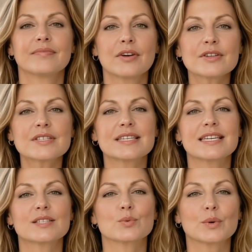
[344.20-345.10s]
Thirst
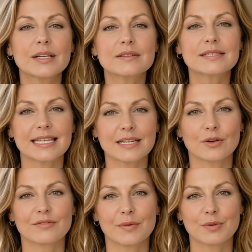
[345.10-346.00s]
is a real
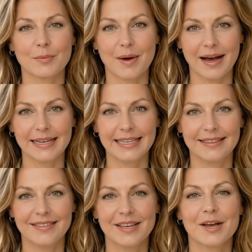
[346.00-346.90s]
signal from your
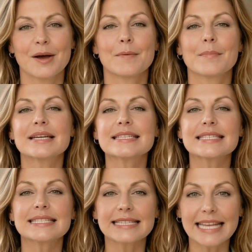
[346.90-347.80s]
body, but it's
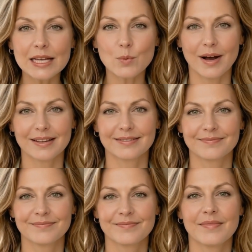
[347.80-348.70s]
a delayed one.
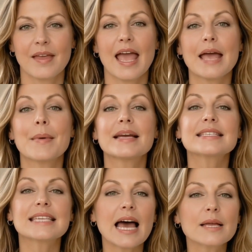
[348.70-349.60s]
And by
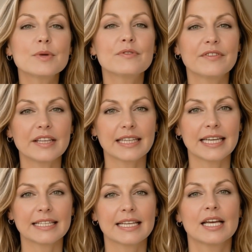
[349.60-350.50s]
the time you feel
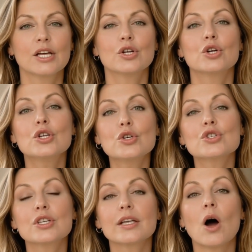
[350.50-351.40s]
it, you're
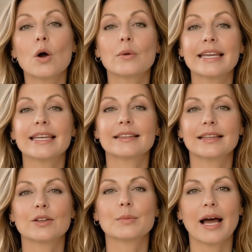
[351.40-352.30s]
usually already a
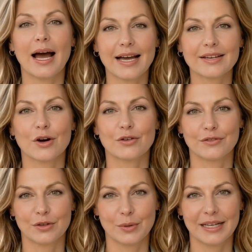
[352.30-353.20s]
little behind on
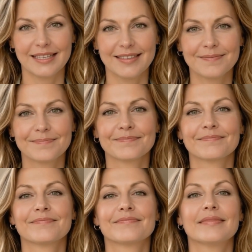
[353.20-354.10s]
fluid.
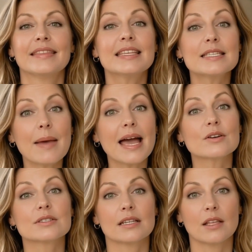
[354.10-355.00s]
This
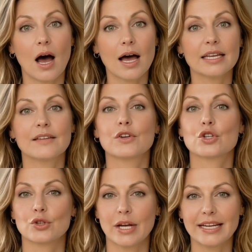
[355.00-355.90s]
matters a lot if you're
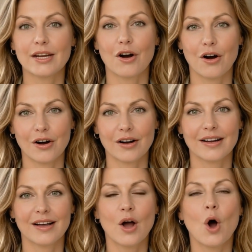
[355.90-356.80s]
training
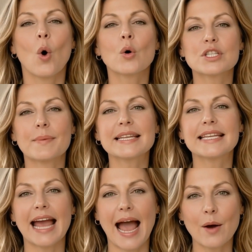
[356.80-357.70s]
hard or
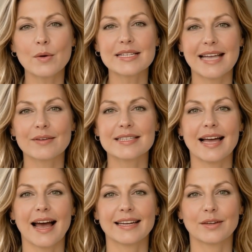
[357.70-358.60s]
spending hours
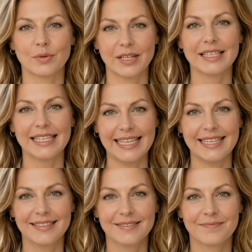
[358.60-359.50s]
outside in real
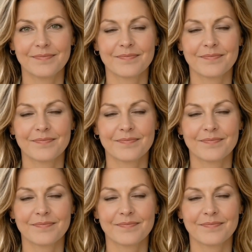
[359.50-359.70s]
heat.